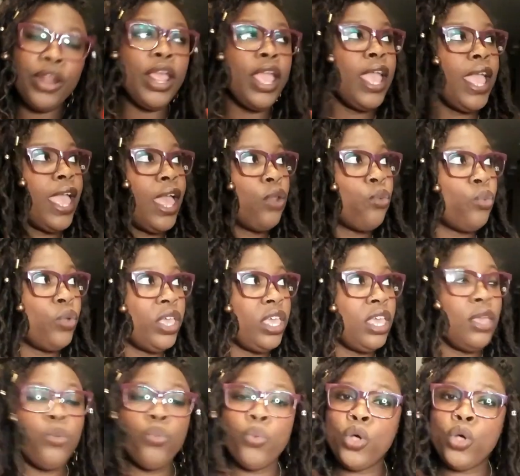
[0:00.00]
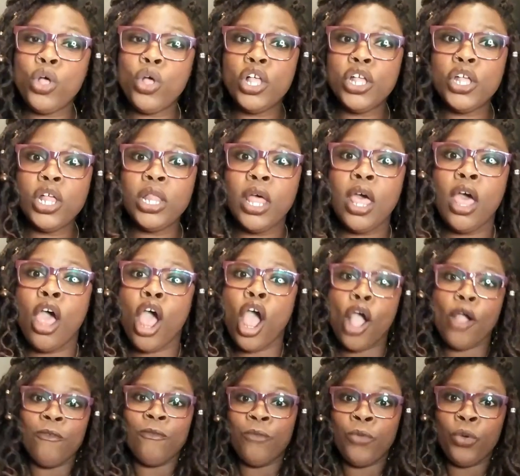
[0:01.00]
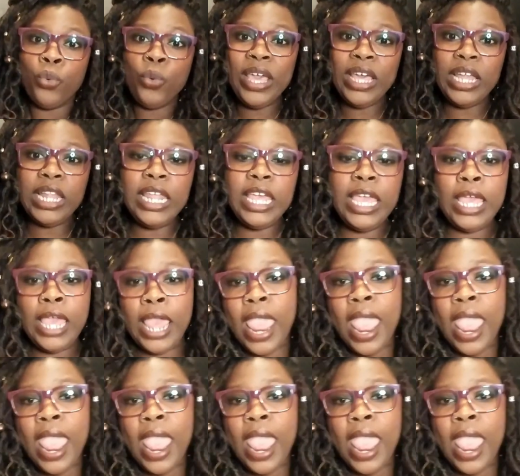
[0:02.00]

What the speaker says: and we will quickly